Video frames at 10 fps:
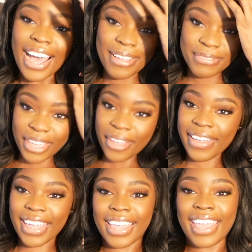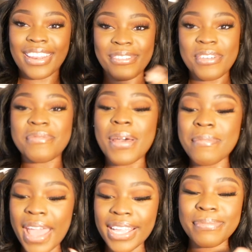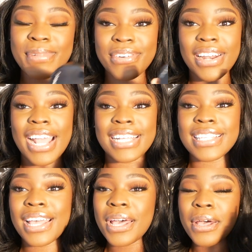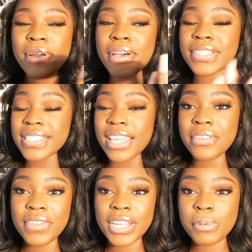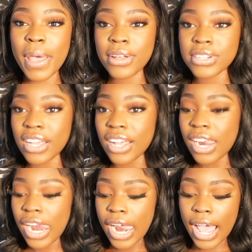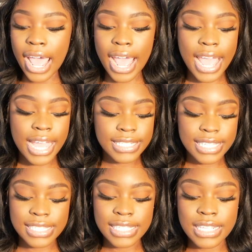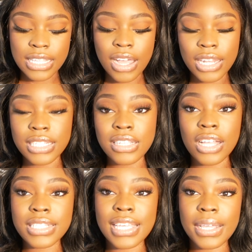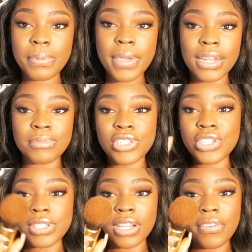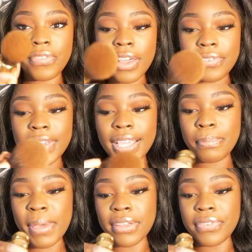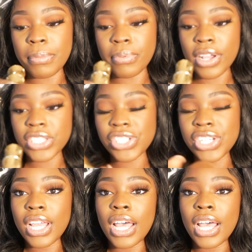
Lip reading: I'm going in with my MAC Mineralise Skin Finish Powder, and this is in the colour Dark Deep, and I'm just using a fluffy Benefit brush,